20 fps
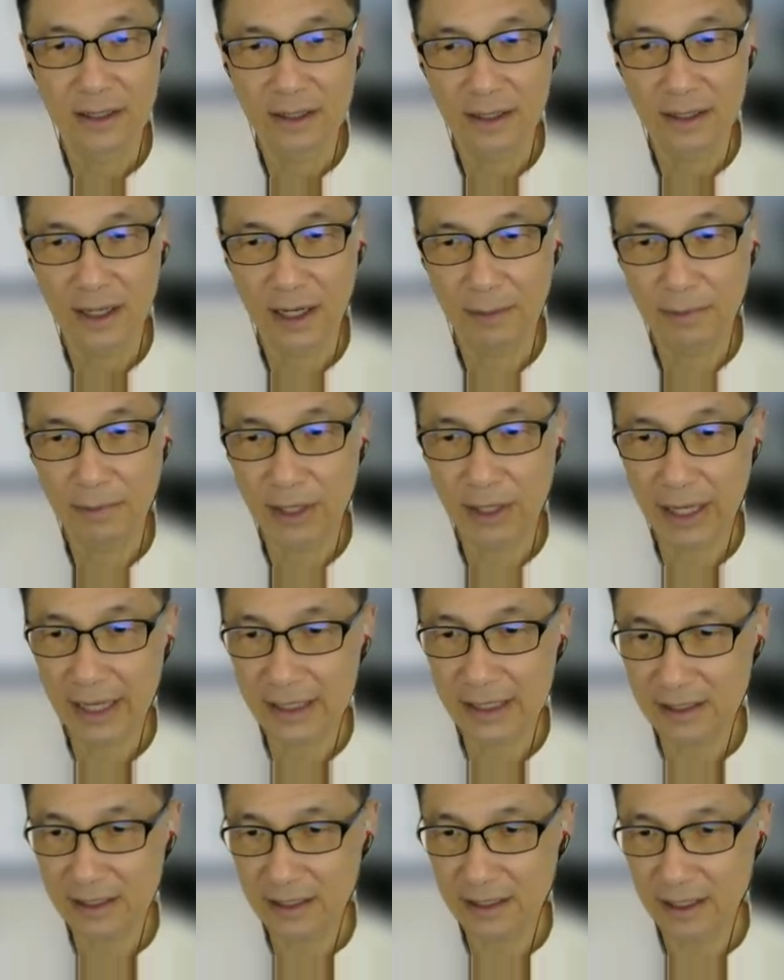
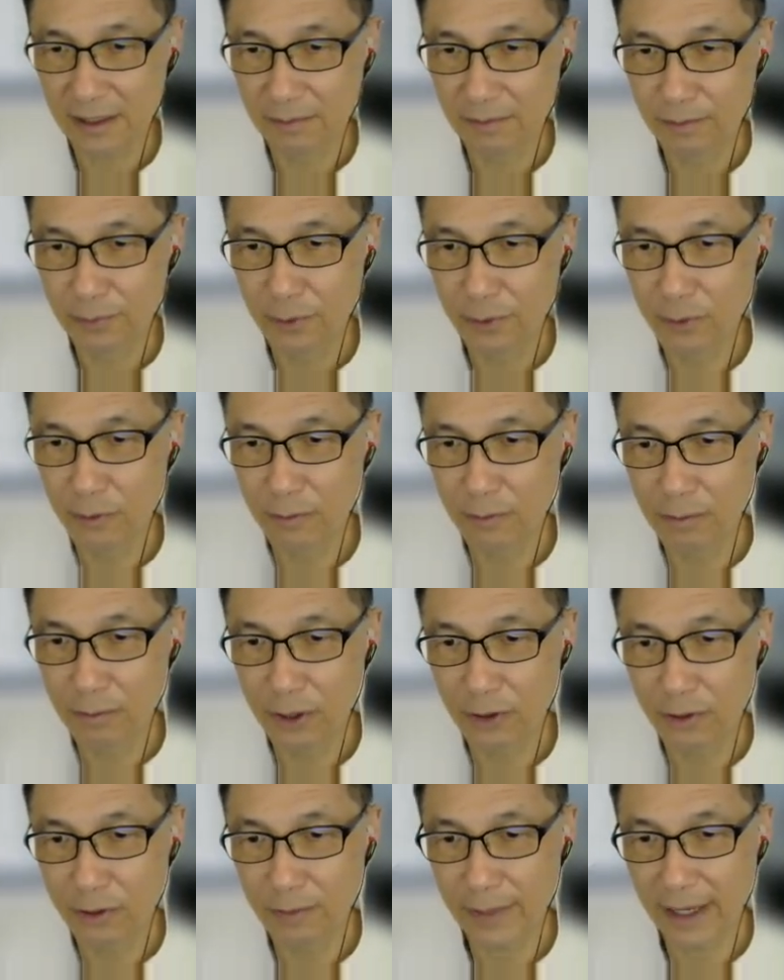applied the
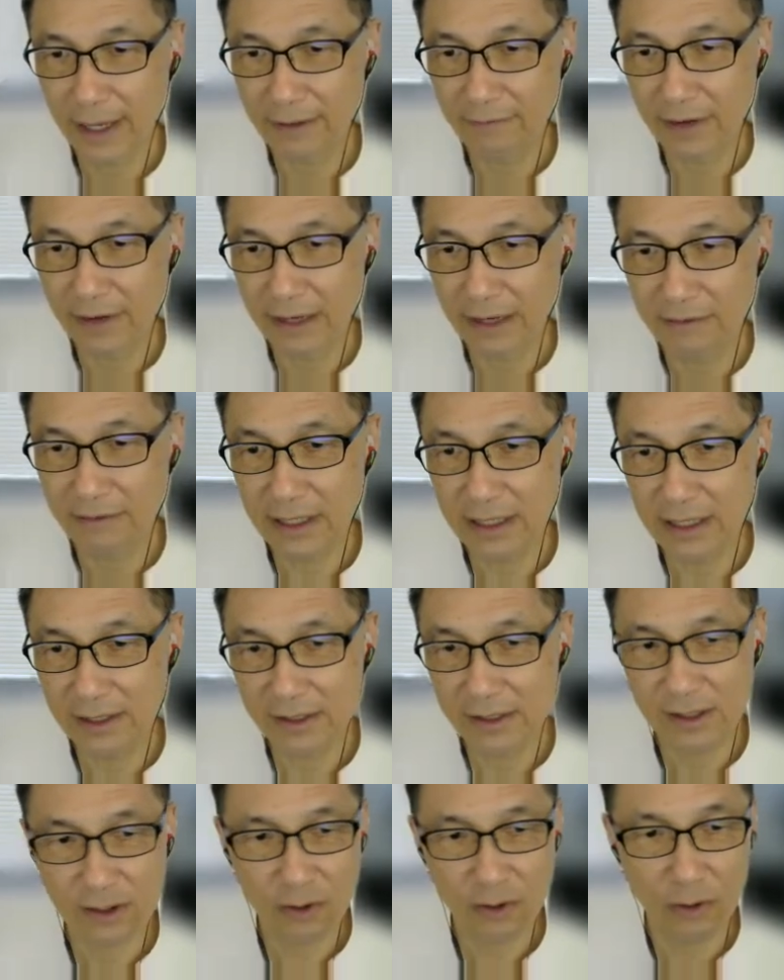Bloom and van Reenen
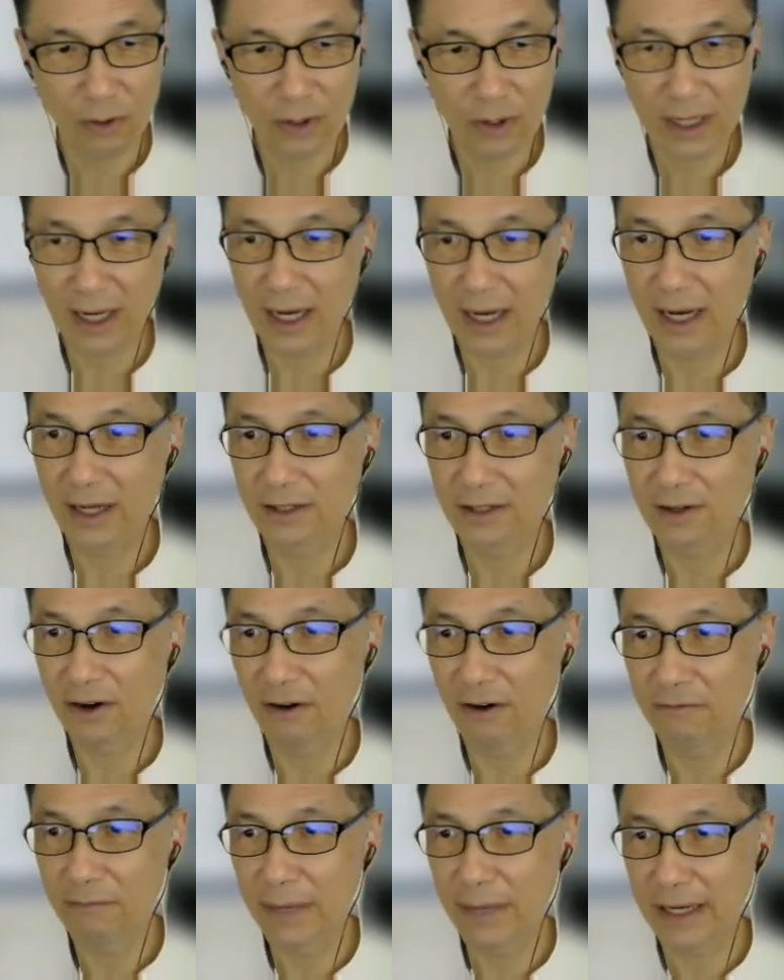scorecard
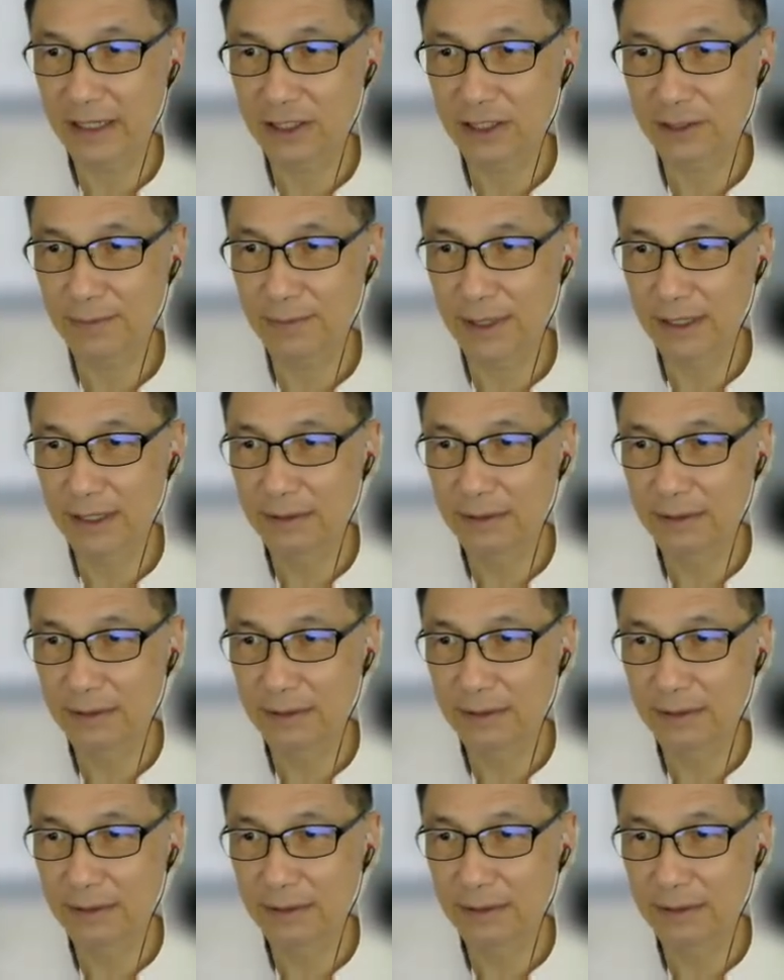of management,